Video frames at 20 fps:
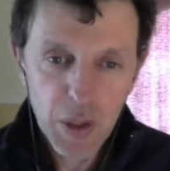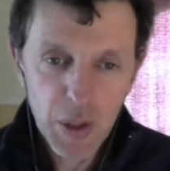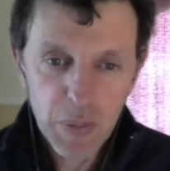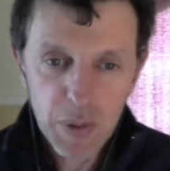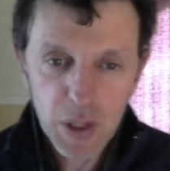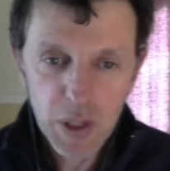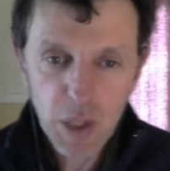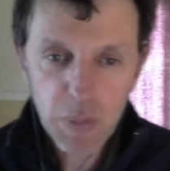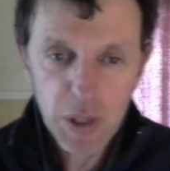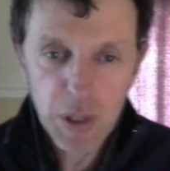
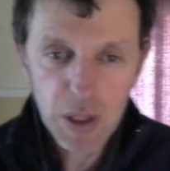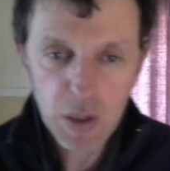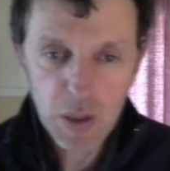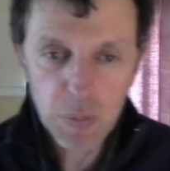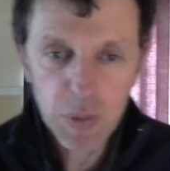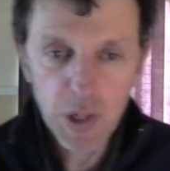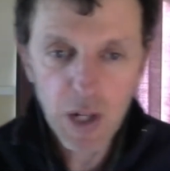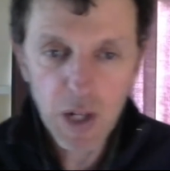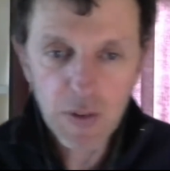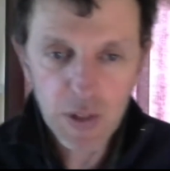keeping it
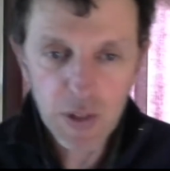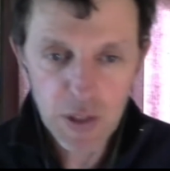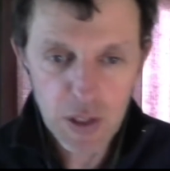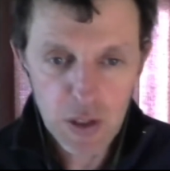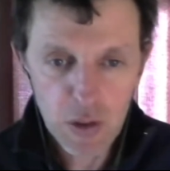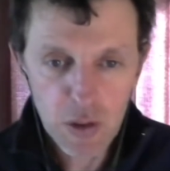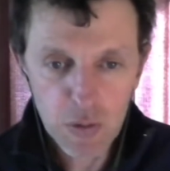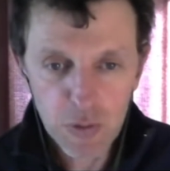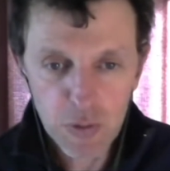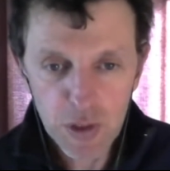private and
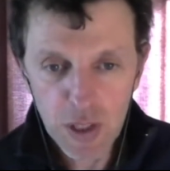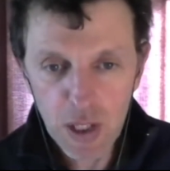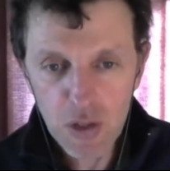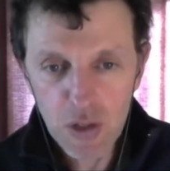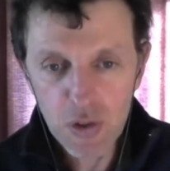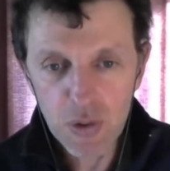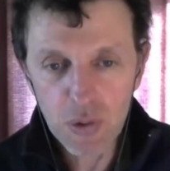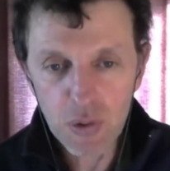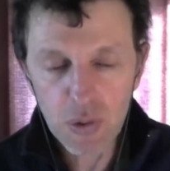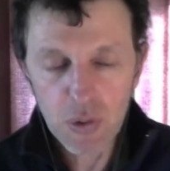
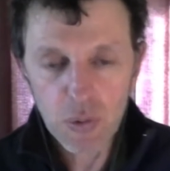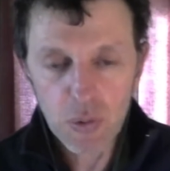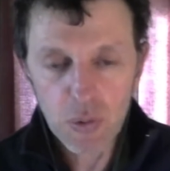confidential?